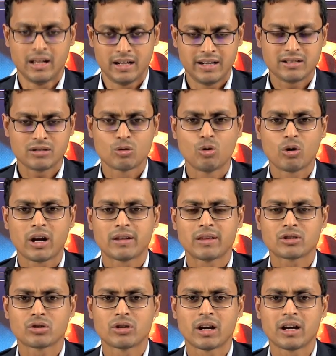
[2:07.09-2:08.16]
Let us look at
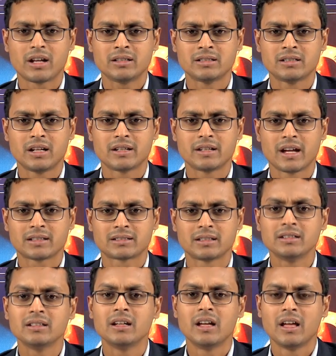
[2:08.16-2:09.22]
the Sonogashira
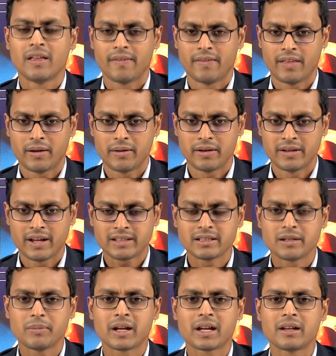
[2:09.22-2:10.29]
reaction, the
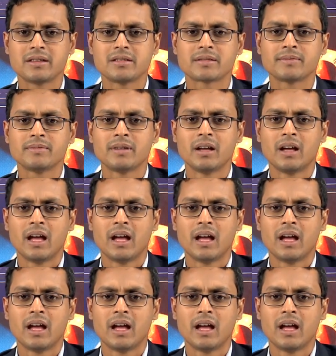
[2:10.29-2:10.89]
reaction mechanism,